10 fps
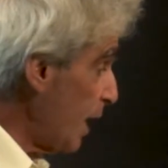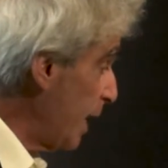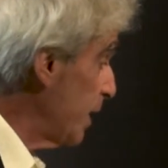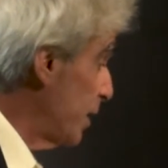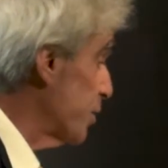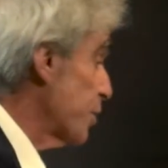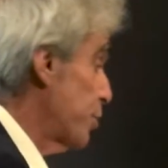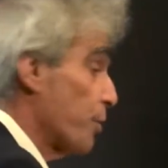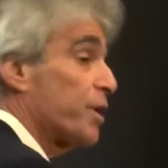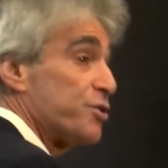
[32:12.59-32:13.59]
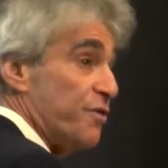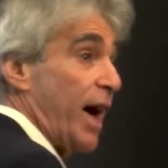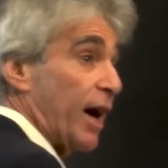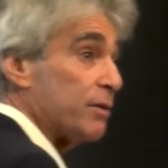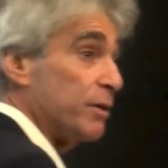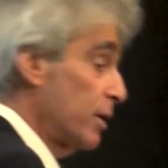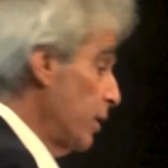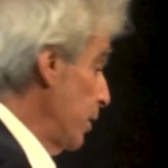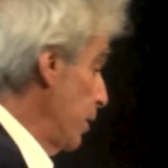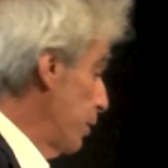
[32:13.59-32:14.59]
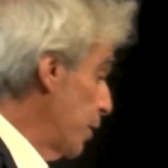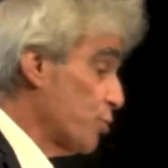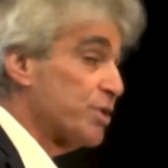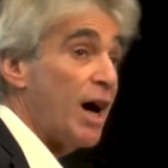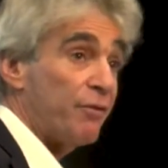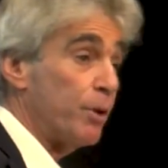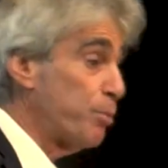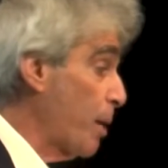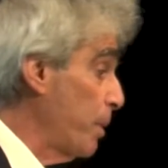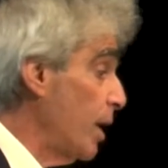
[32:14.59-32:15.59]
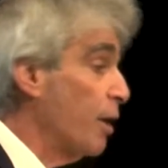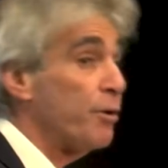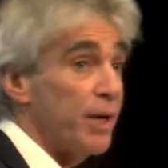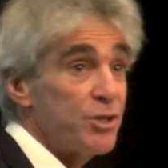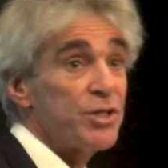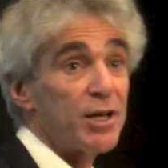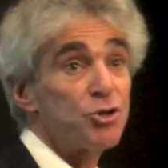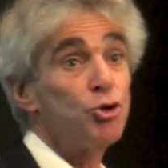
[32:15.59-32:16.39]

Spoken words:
And it is a curious fact that Drosophila and probably other insects